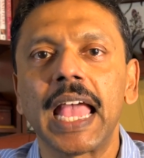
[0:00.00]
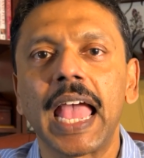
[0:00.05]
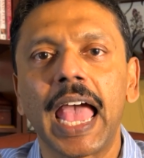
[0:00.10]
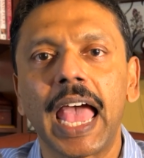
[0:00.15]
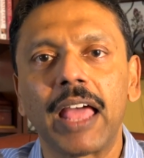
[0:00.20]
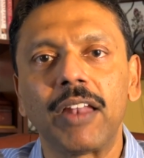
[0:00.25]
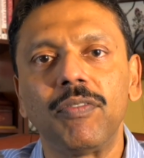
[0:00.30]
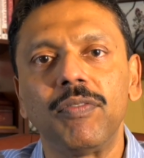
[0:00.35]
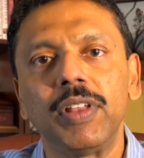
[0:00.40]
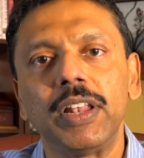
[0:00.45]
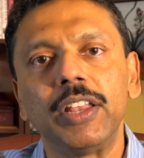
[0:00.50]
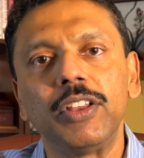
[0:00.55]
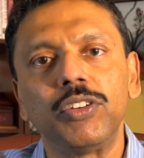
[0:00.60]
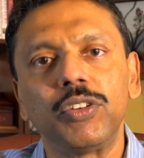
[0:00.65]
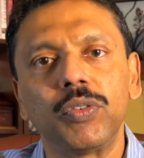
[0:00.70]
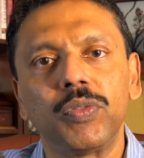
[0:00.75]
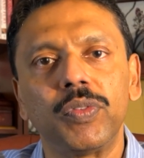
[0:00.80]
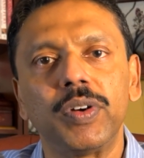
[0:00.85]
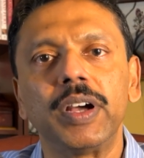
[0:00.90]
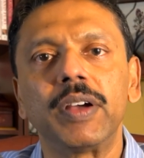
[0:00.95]
and willing to
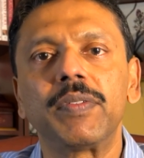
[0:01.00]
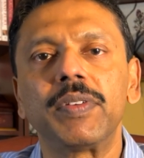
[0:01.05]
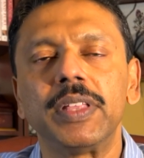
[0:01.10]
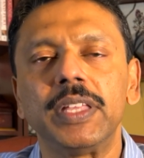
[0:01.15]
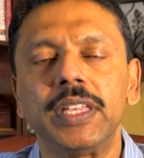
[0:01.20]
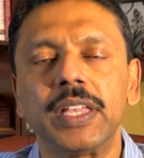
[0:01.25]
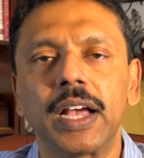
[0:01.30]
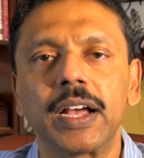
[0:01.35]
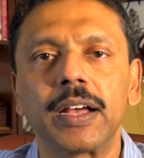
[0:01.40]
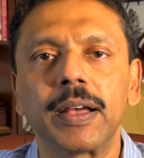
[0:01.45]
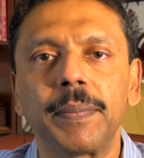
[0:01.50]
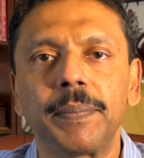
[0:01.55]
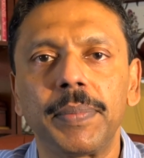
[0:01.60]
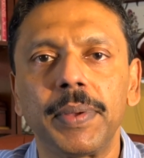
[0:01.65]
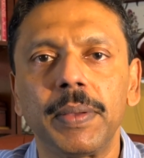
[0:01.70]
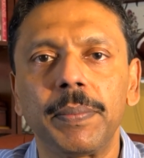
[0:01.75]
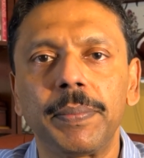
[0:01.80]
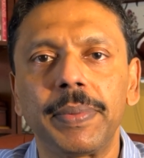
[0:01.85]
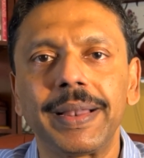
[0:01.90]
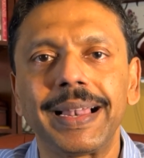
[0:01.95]
work with younger
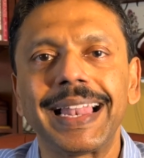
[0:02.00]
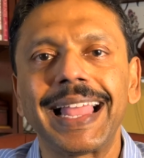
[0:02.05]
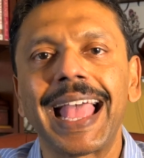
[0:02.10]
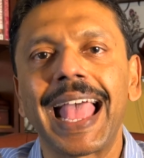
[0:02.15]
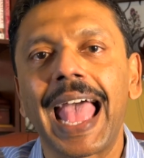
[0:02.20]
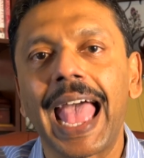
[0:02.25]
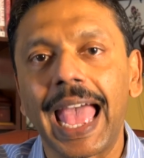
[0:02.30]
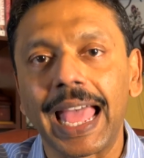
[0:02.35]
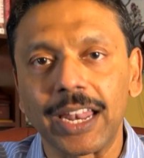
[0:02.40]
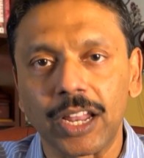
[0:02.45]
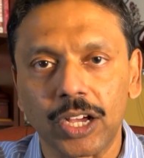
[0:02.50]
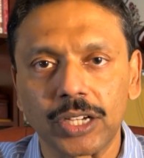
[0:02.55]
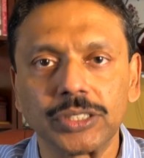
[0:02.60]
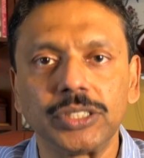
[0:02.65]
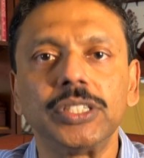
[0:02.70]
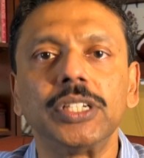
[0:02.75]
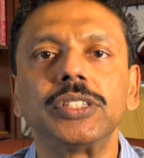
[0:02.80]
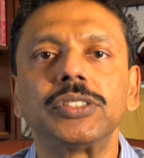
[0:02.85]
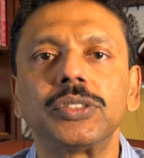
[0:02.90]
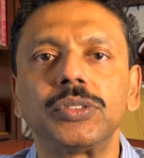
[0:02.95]
people and
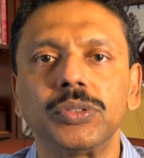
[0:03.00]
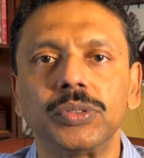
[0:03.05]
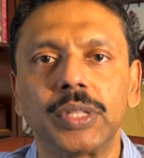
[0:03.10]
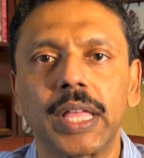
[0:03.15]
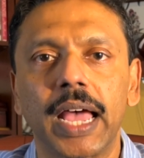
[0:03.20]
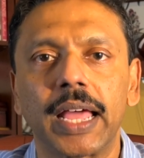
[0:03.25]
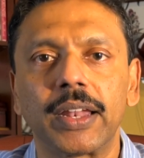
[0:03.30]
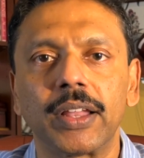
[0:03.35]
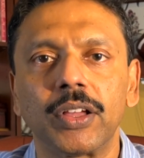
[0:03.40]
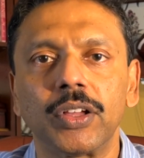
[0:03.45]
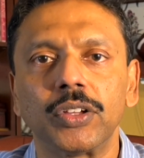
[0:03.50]
adjust to that.